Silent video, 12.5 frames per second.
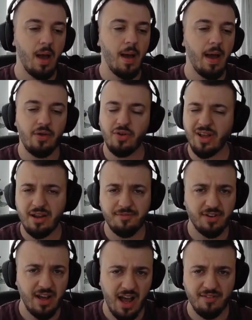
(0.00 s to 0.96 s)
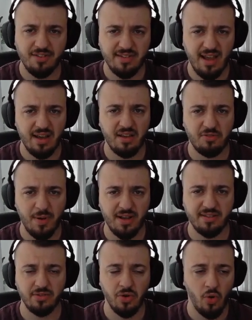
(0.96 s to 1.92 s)
You can even have a tanky spec
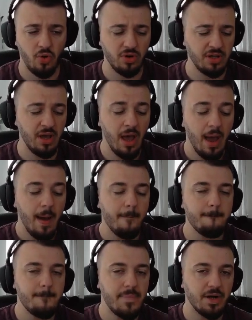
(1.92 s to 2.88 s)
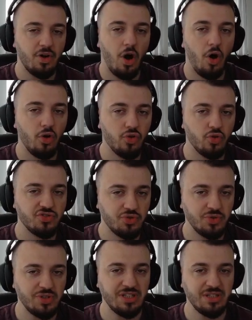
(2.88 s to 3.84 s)
as Unholy, but all those
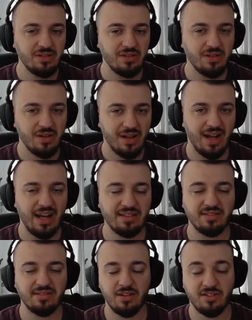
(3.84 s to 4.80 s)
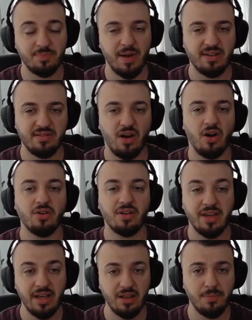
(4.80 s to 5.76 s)
three classes specs are
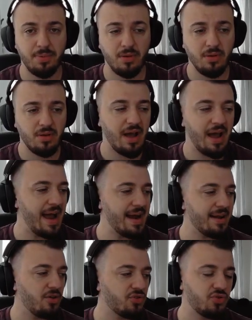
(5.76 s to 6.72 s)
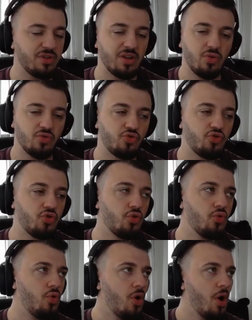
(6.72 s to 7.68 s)
killable, and also they don't
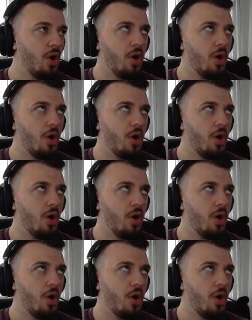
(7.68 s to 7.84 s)
do